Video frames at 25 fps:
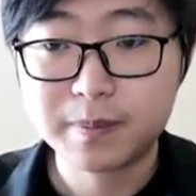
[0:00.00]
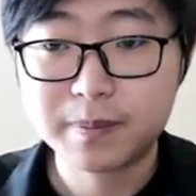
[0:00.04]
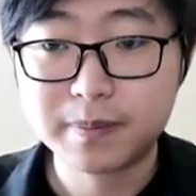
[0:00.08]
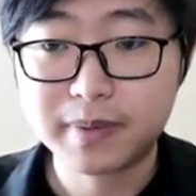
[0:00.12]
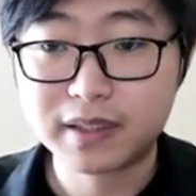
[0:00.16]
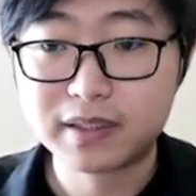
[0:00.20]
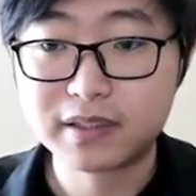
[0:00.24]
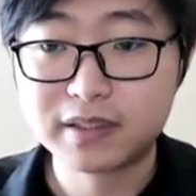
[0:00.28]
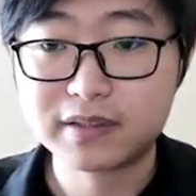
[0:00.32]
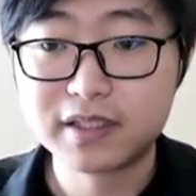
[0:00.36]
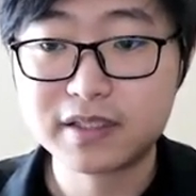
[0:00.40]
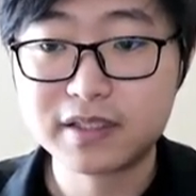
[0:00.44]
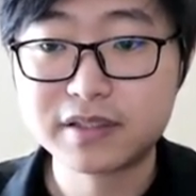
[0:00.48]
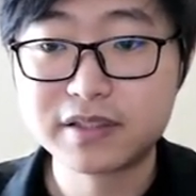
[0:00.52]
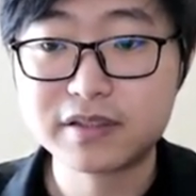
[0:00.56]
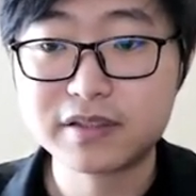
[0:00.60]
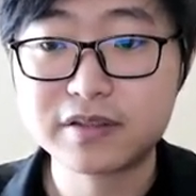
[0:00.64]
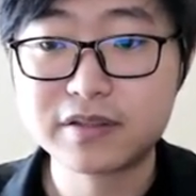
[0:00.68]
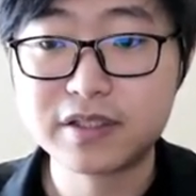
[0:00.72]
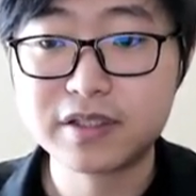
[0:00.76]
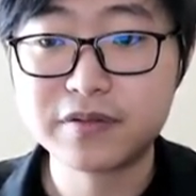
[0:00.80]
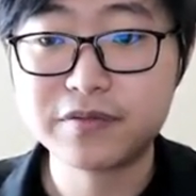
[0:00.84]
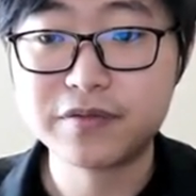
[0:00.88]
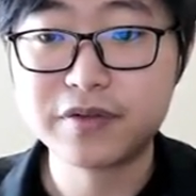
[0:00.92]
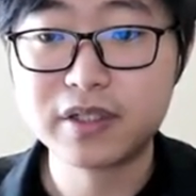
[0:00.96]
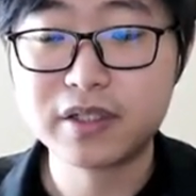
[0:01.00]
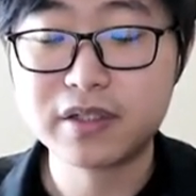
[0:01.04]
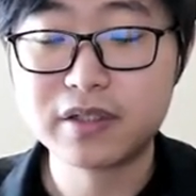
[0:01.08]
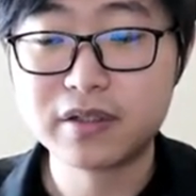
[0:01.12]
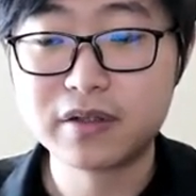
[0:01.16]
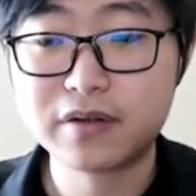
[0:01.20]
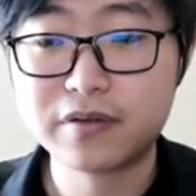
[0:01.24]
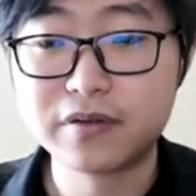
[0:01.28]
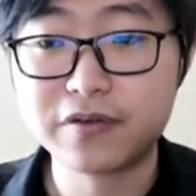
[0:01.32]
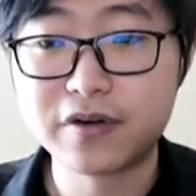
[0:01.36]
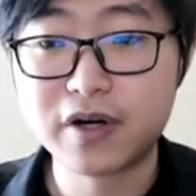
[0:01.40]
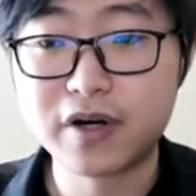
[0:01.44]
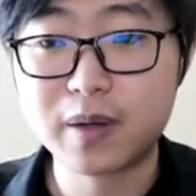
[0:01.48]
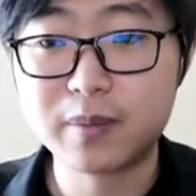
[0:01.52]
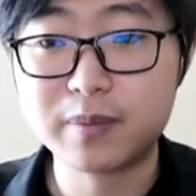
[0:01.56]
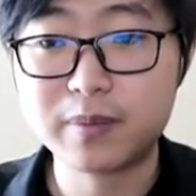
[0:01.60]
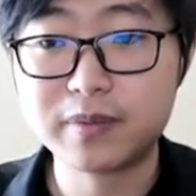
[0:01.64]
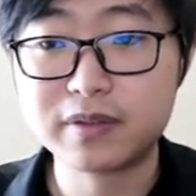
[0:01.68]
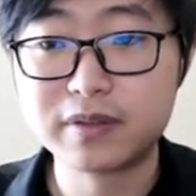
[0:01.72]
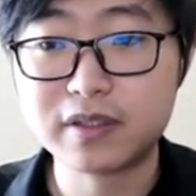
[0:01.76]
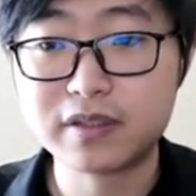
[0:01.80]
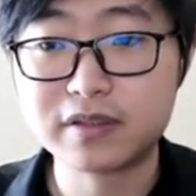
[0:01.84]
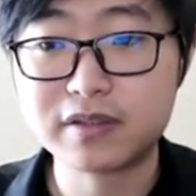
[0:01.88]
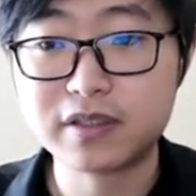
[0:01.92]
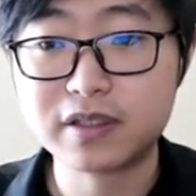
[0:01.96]
But this is different
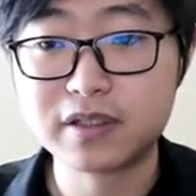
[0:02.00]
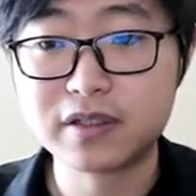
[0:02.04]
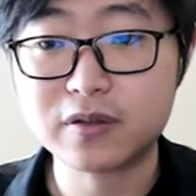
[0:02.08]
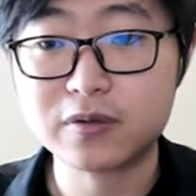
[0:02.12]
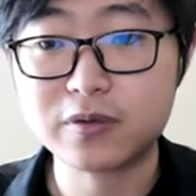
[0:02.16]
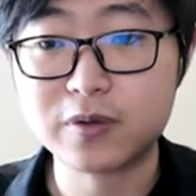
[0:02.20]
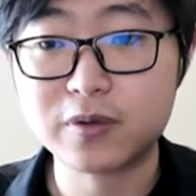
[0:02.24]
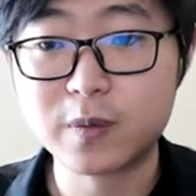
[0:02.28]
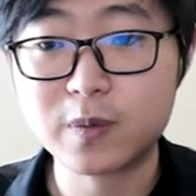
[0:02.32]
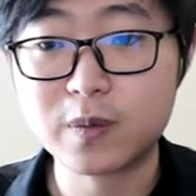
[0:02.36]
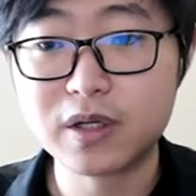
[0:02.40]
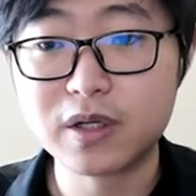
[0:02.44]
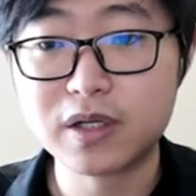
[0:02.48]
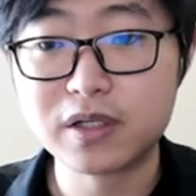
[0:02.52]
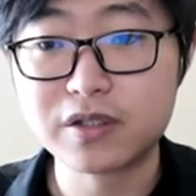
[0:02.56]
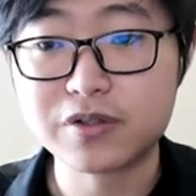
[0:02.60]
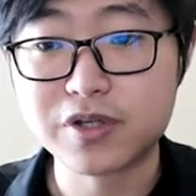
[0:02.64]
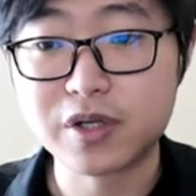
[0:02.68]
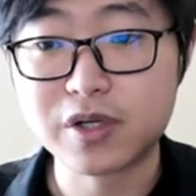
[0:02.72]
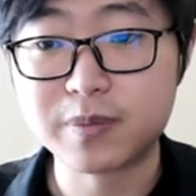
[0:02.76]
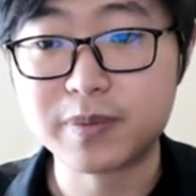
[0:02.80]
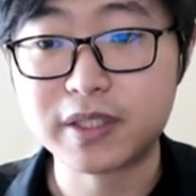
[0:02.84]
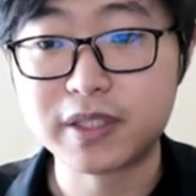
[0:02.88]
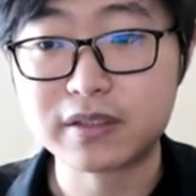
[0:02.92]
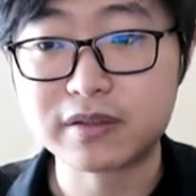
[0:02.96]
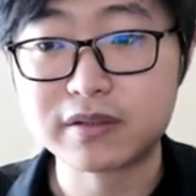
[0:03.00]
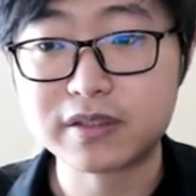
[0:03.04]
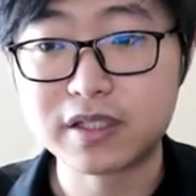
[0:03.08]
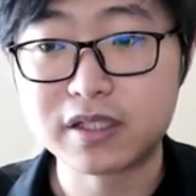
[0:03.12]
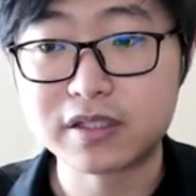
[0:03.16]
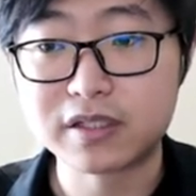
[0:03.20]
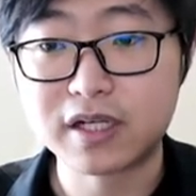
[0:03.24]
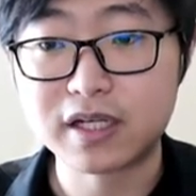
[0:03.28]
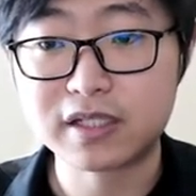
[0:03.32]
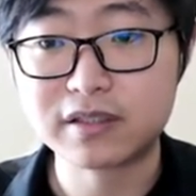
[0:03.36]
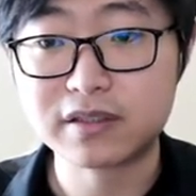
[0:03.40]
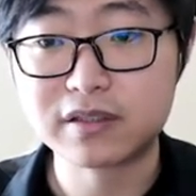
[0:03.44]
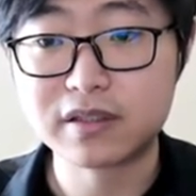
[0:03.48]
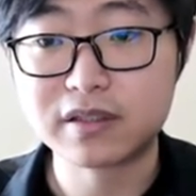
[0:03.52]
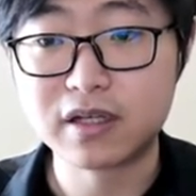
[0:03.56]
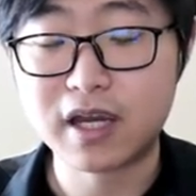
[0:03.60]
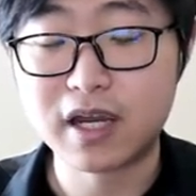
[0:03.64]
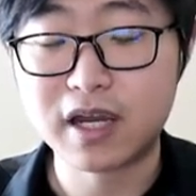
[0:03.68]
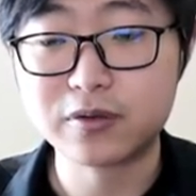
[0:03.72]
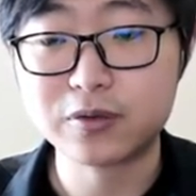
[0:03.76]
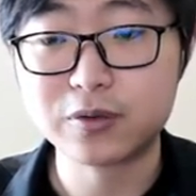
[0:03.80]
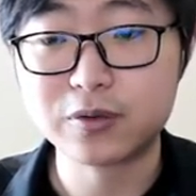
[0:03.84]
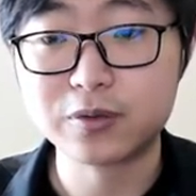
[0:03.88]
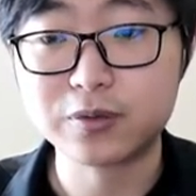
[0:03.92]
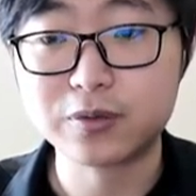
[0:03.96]
from the single reward shaping, such as the
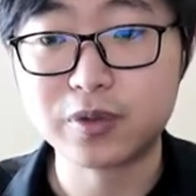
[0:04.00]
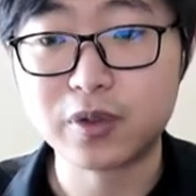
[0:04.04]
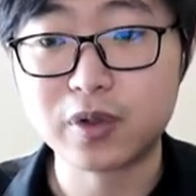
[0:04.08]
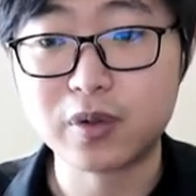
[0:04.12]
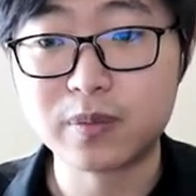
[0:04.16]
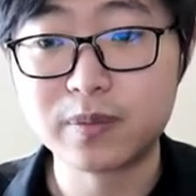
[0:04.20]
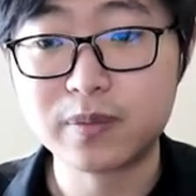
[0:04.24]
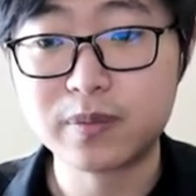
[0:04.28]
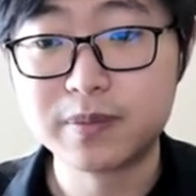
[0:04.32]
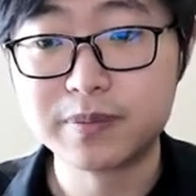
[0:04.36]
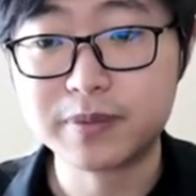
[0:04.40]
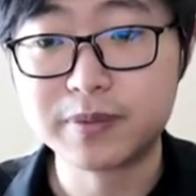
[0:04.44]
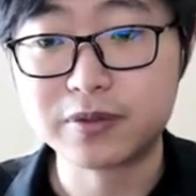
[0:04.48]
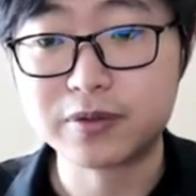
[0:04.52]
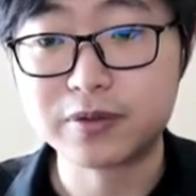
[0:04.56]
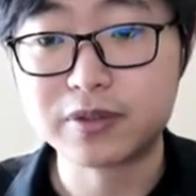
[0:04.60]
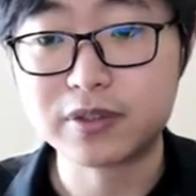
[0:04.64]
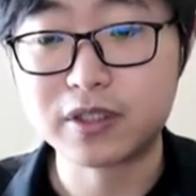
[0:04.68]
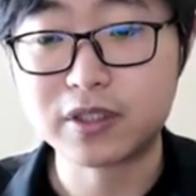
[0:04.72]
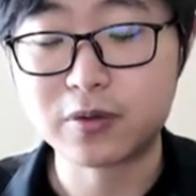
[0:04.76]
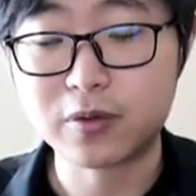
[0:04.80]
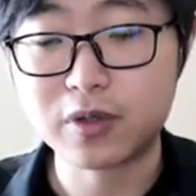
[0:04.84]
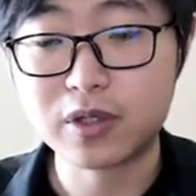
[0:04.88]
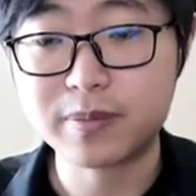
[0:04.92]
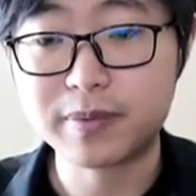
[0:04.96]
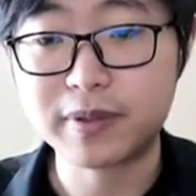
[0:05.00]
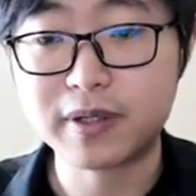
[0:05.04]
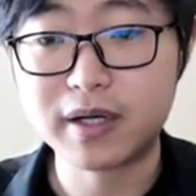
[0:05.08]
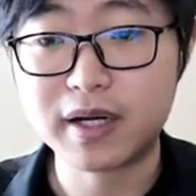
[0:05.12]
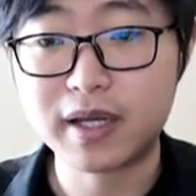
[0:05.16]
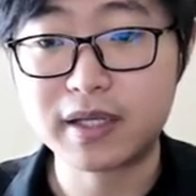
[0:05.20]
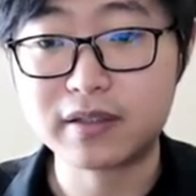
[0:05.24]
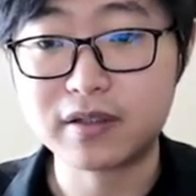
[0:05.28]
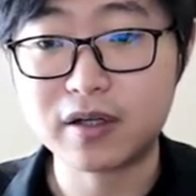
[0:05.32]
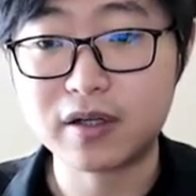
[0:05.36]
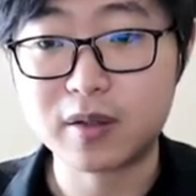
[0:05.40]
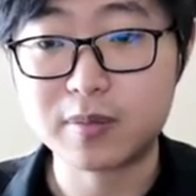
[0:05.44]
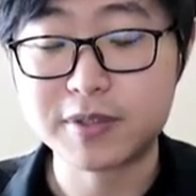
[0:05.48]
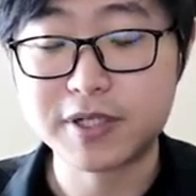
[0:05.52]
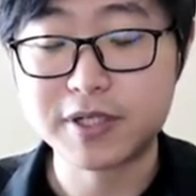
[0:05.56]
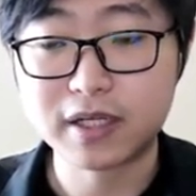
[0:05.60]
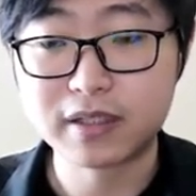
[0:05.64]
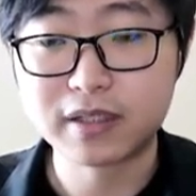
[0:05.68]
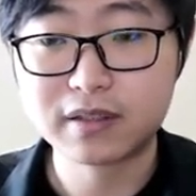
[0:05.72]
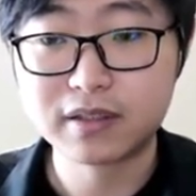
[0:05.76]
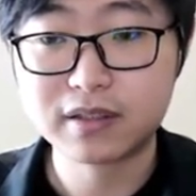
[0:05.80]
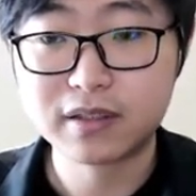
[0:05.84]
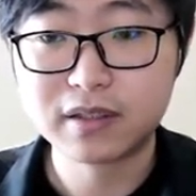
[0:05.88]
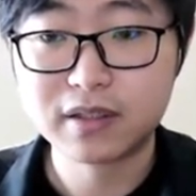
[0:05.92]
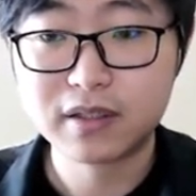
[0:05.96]
L2 norm between the gripper and the
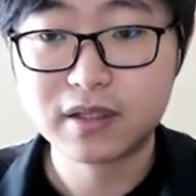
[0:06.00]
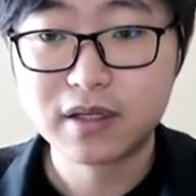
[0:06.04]
object.